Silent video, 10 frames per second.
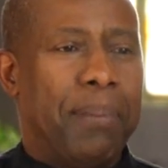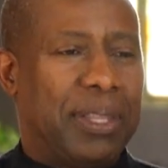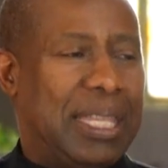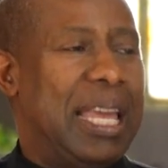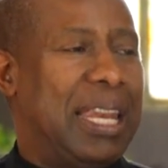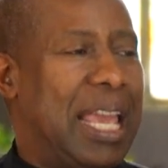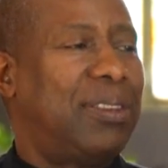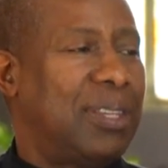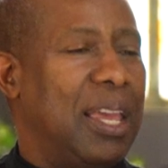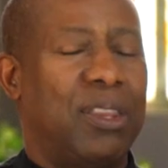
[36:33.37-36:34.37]
But then
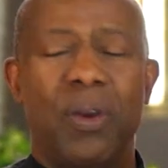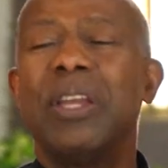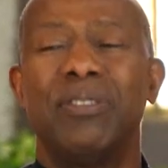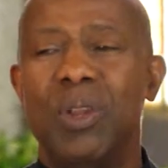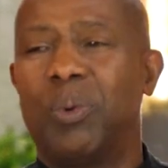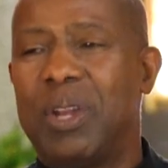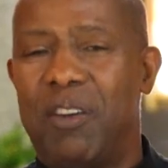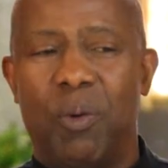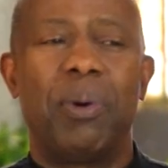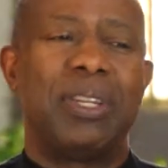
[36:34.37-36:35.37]
they said there is no
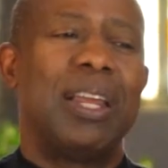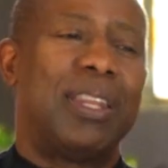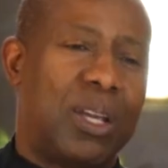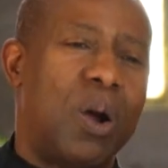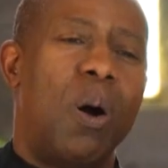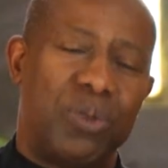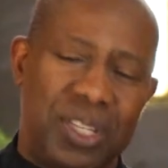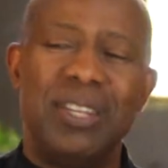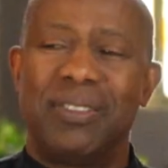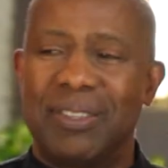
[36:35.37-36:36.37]
devil, but yet they
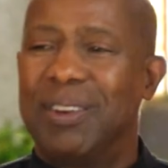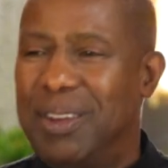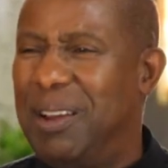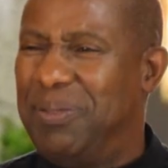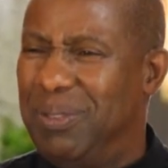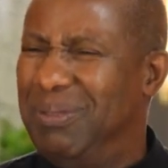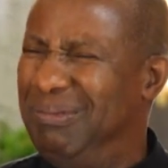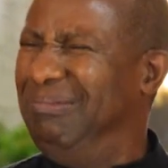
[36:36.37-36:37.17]
called Jesus a devil.